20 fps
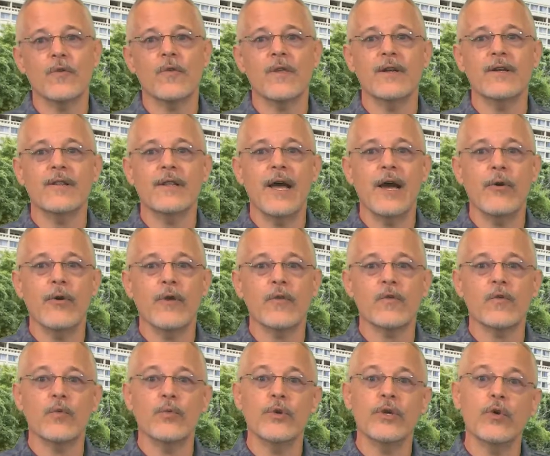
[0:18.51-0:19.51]
that allow us
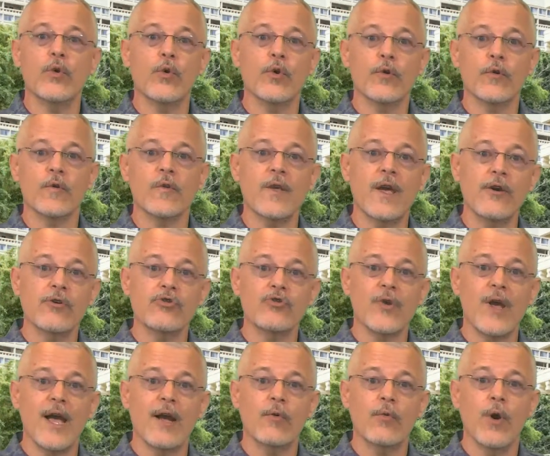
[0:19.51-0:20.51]
to record a
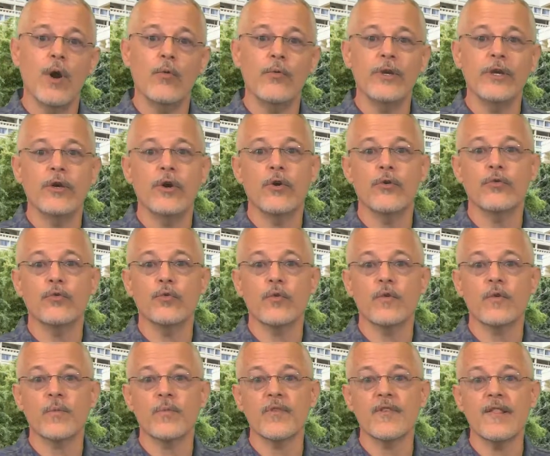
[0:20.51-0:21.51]
soundtrack while we go through
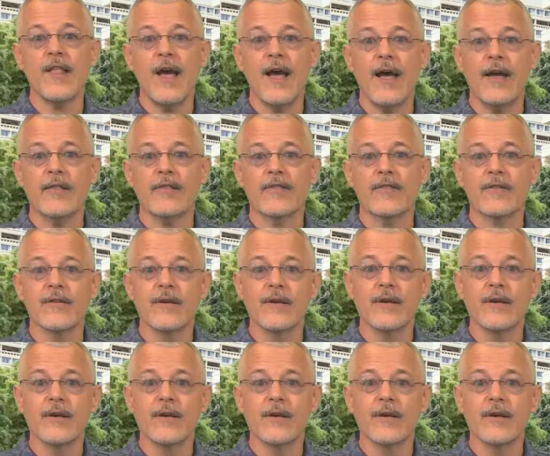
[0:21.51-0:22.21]
some slides.